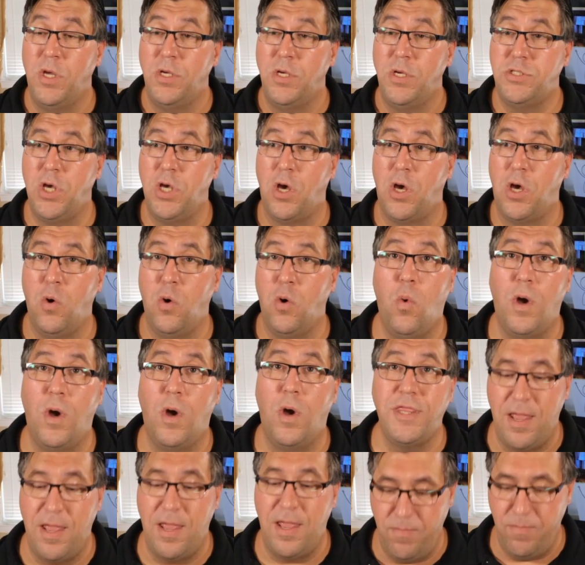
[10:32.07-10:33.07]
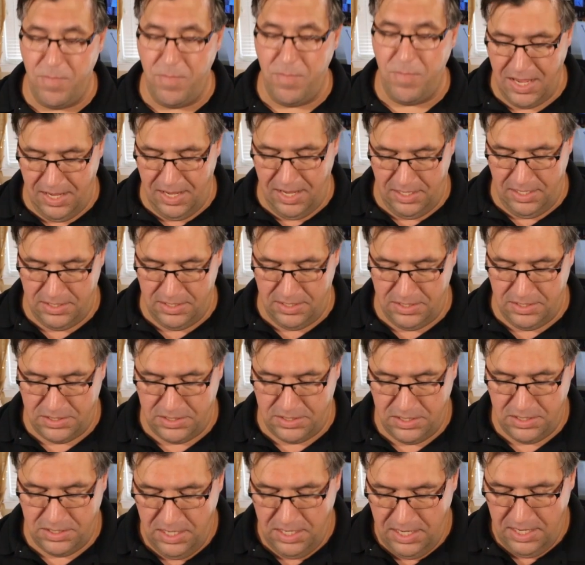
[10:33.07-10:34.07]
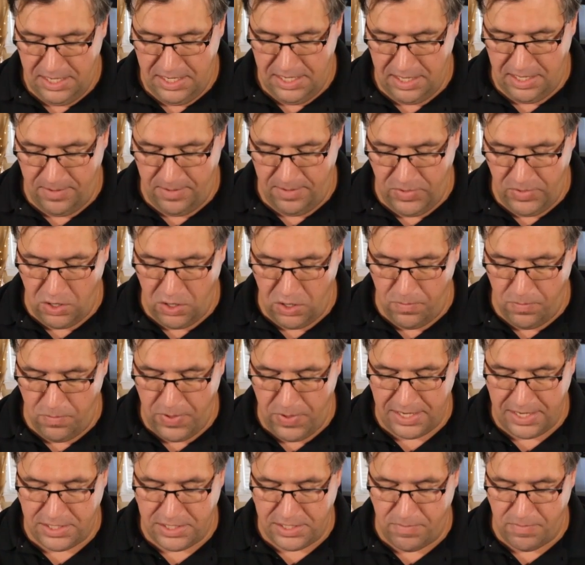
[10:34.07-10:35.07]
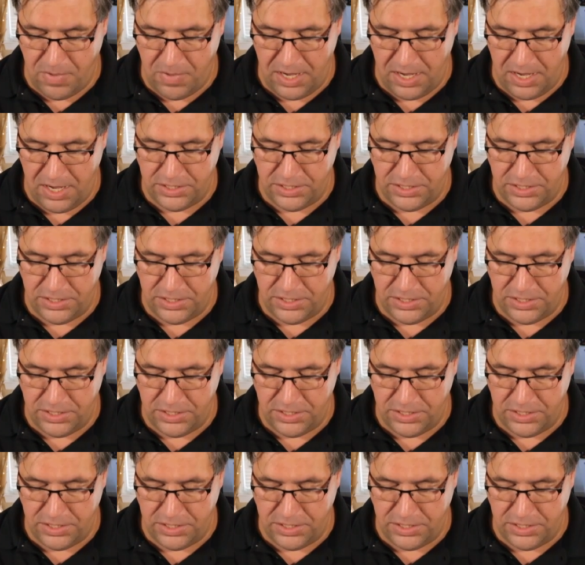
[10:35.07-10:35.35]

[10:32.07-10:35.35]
So what that means, and let me go back to my